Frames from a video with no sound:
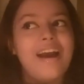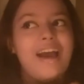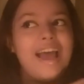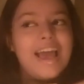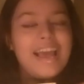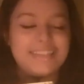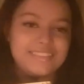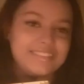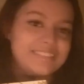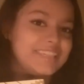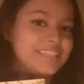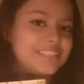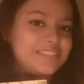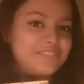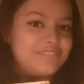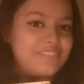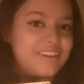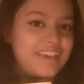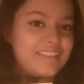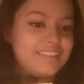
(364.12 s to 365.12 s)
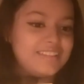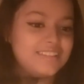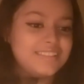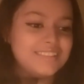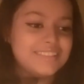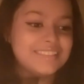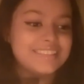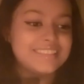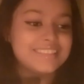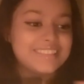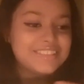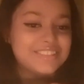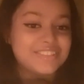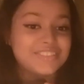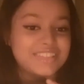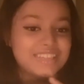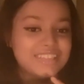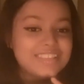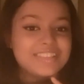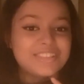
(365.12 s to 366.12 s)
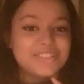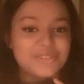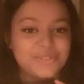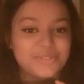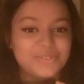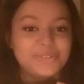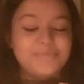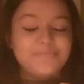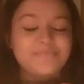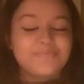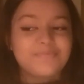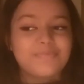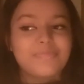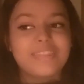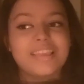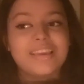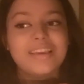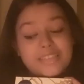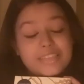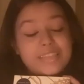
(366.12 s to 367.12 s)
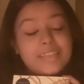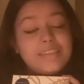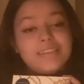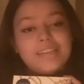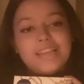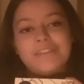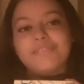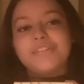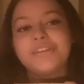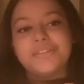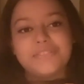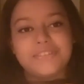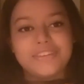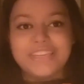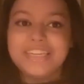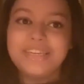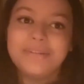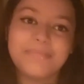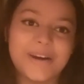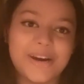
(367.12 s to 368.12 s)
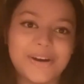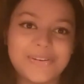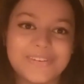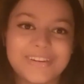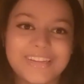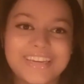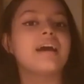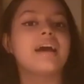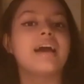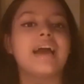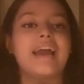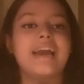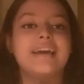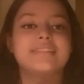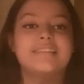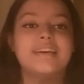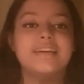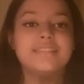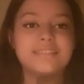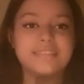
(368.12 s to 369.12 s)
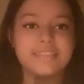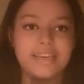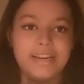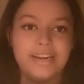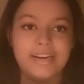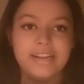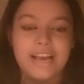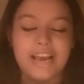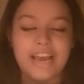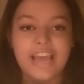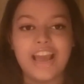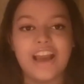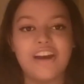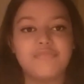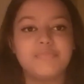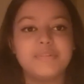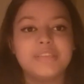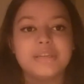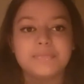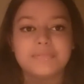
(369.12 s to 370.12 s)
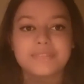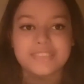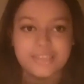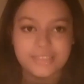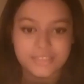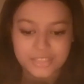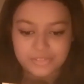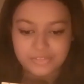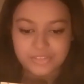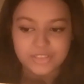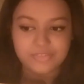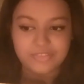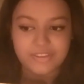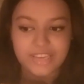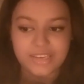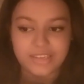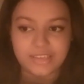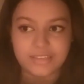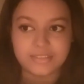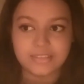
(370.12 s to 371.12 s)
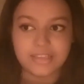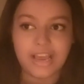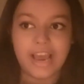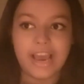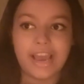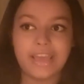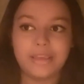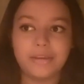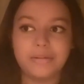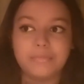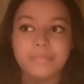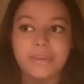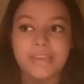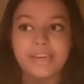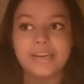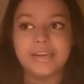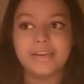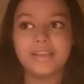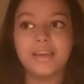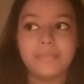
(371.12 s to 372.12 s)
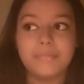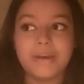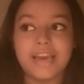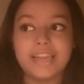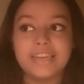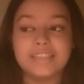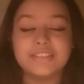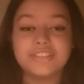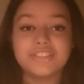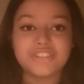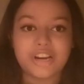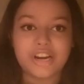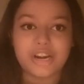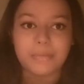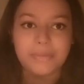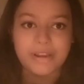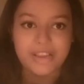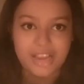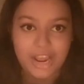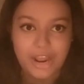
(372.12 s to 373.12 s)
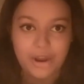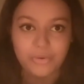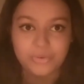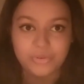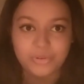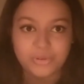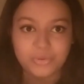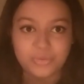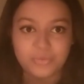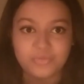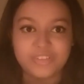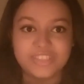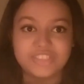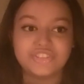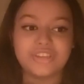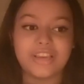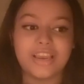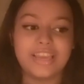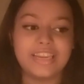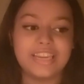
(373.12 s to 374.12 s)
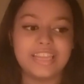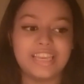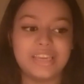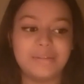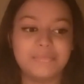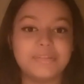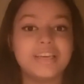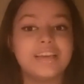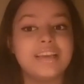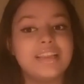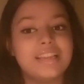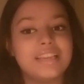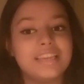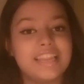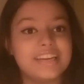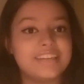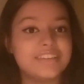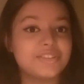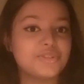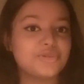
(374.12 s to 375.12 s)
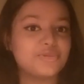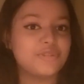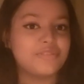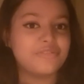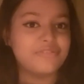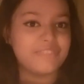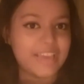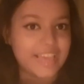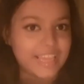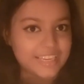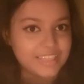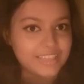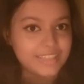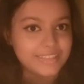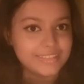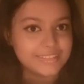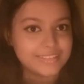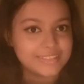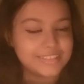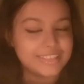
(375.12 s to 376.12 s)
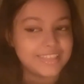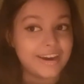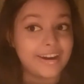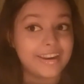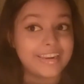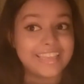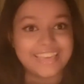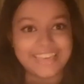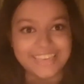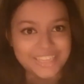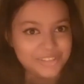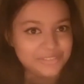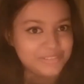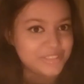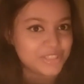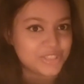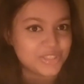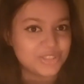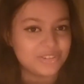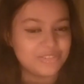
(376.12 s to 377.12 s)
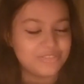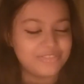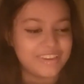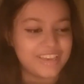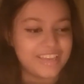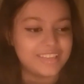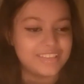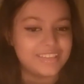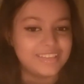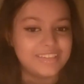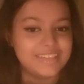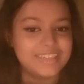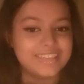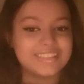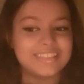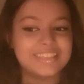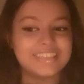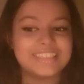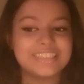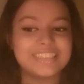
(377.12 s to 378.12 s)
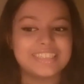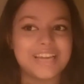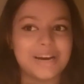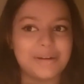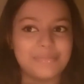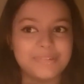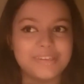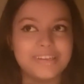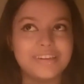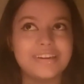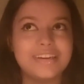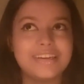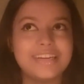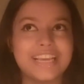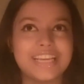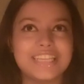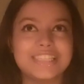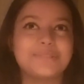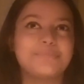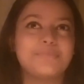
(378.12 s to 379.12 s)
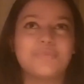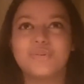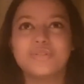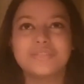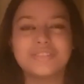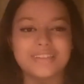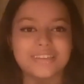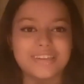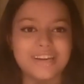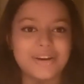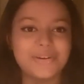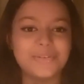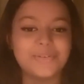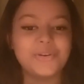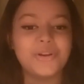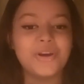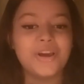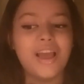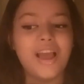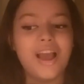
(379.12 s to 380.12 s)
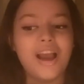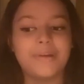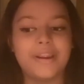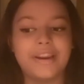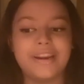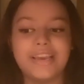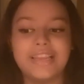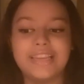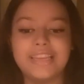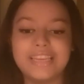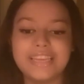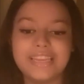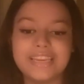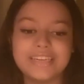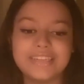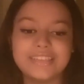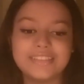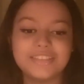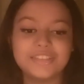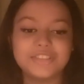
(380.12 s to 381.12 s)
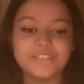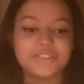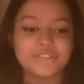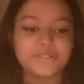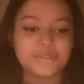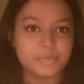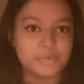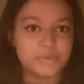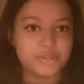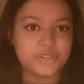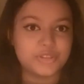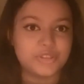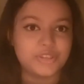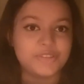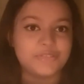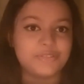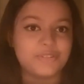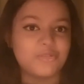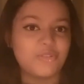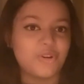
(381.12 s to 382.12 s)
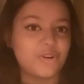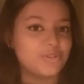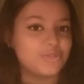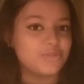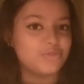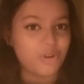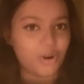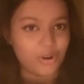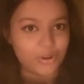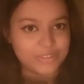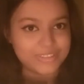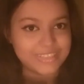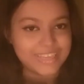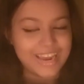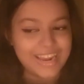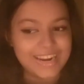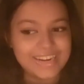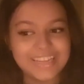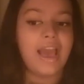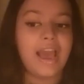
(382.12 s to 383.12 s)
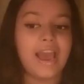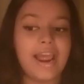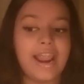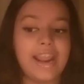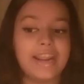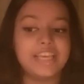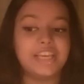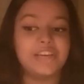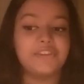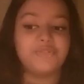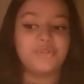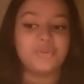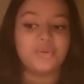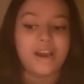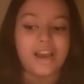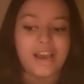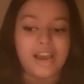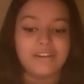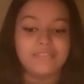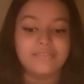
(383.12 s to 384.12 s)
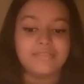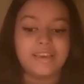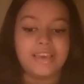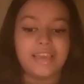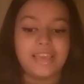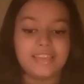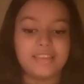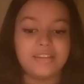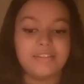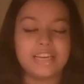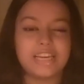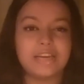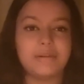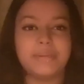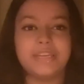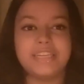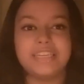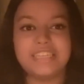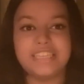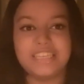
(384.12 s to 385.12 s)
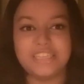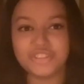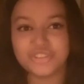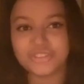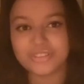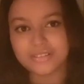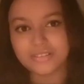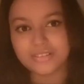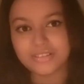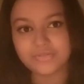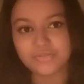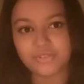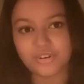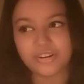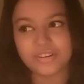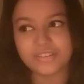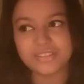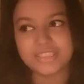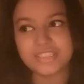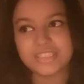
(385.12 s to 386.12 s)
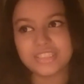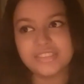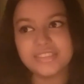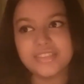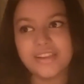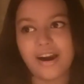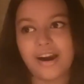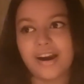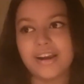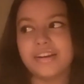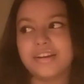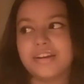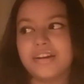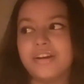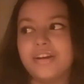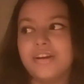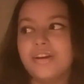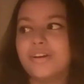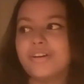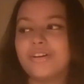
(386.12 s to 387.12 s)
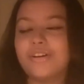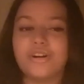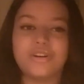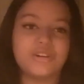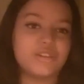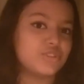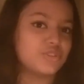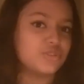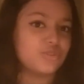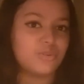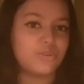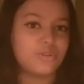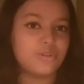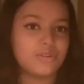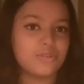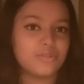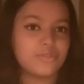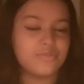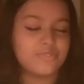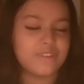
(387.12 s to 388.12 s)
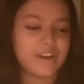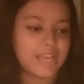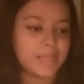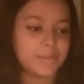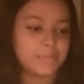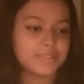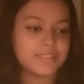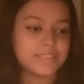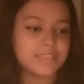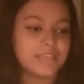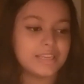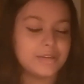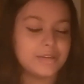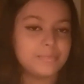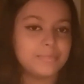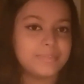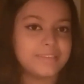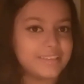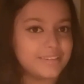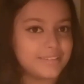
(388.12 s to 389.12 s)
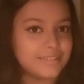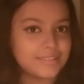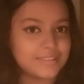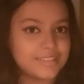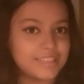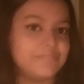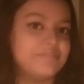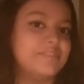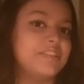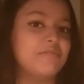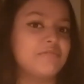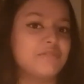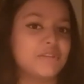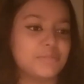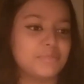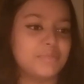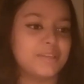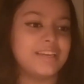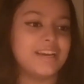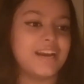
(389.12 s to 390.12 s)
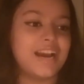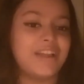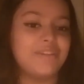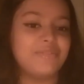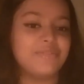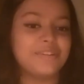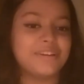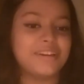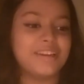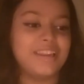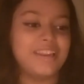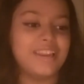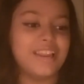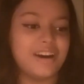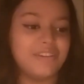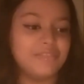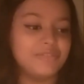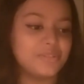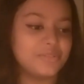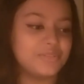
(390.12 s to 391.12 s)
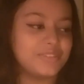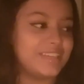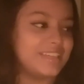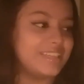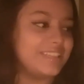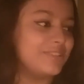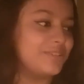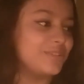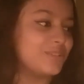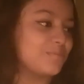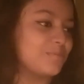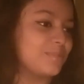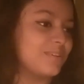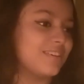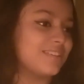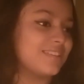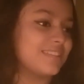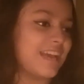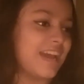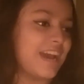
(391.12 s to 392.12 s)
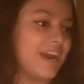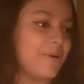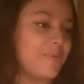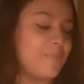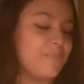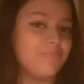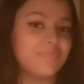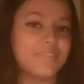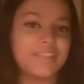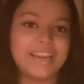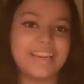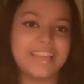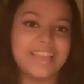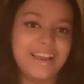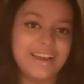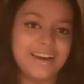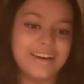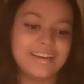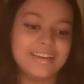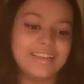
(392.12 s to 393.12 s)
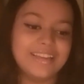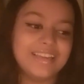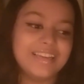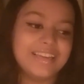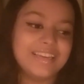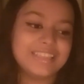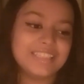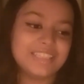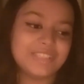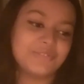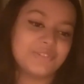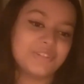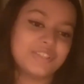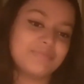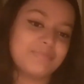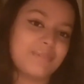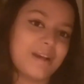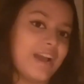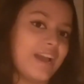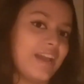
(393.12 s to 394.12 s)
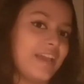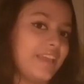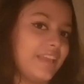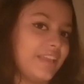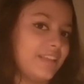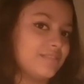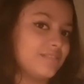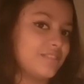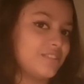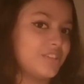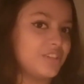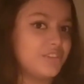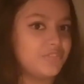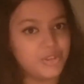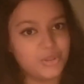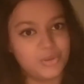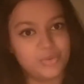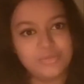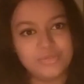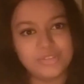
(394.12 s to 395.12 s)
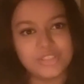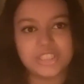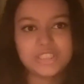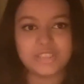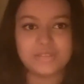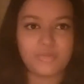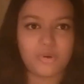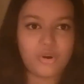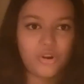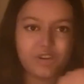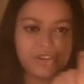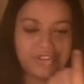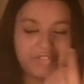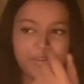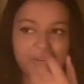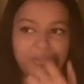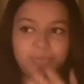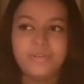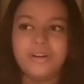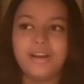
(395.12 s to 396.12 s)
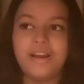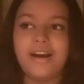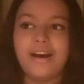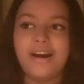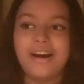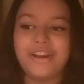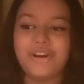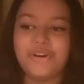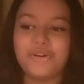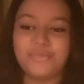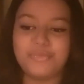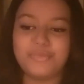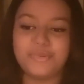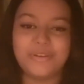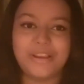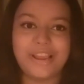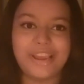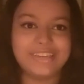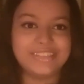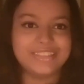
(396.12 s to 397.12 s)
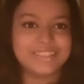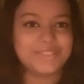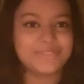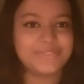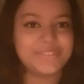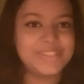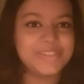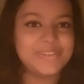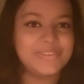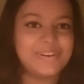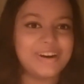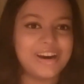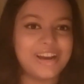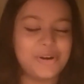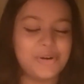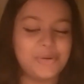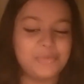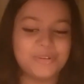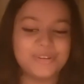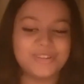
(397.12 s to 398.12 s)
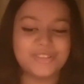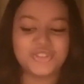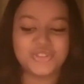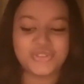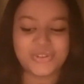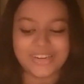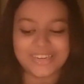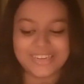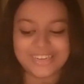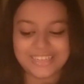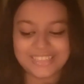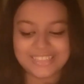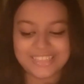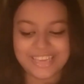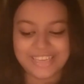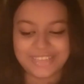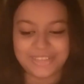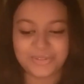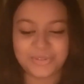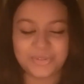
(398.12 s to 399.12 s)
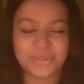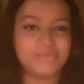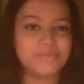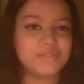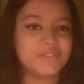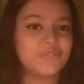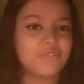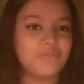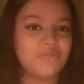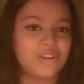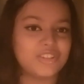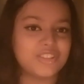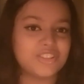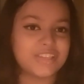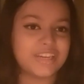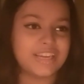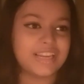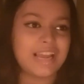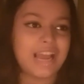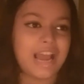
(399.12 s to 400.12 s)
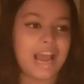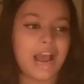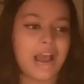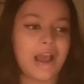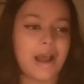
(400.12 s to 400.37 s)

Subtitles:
as the other fairies is just really lovely to read about. As I said, I have been obsessed with fairies. I made an Instagram account which I named Letters to a Fairy, the archaic version of fairy. It is a Tumblr text post account, and I link it in the description if you want to follow that. And if you have any recommendations for the dark cottagecore vibes, please give them to me. I would love to read those books. And yeah, this was my review, small review. I hope you liked this video. I hope you enjoyed it. Thank you so much for watching.